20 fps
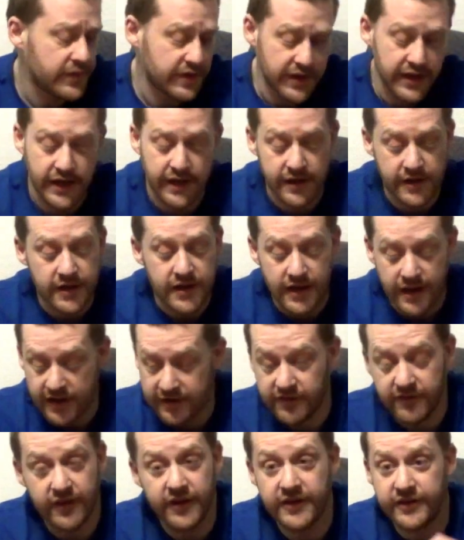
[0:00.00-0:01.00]
Yeah,
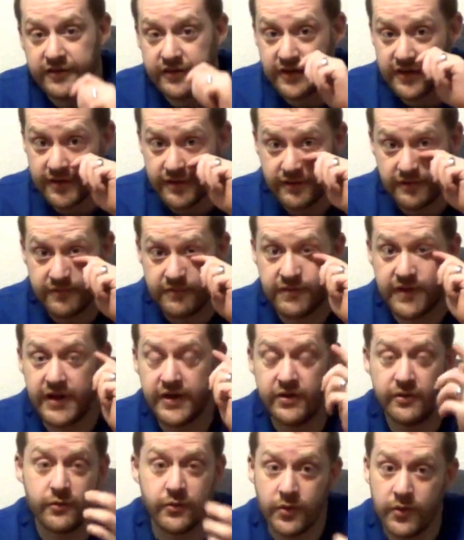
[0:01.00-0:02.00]
as long as you can
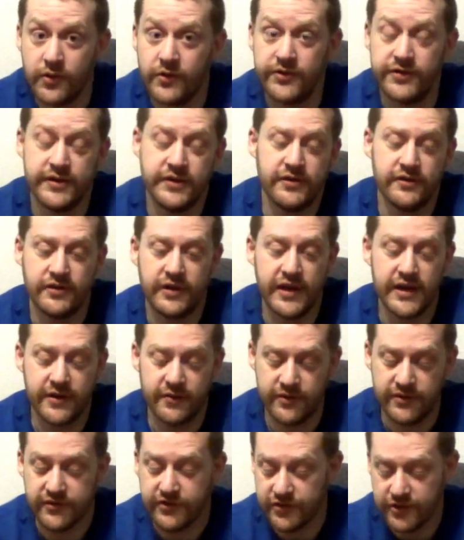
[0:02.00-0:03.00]
find the rules in your
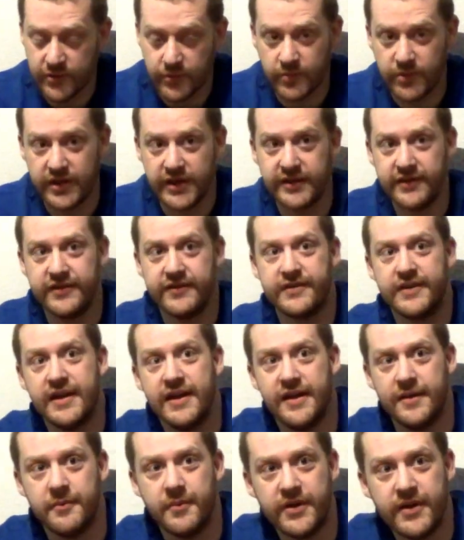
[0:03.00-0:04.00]
language, you can play this game.